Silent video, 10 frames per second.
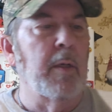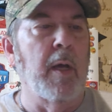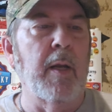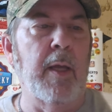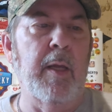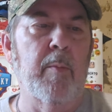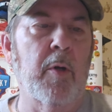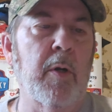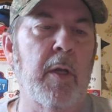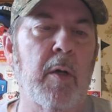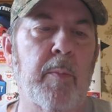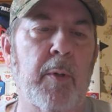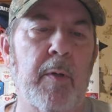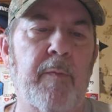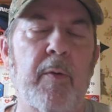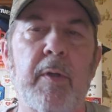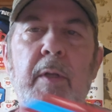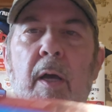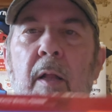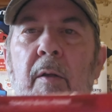Got a Hamburger Helper for
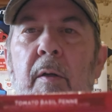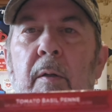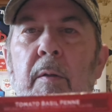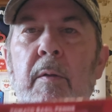$1.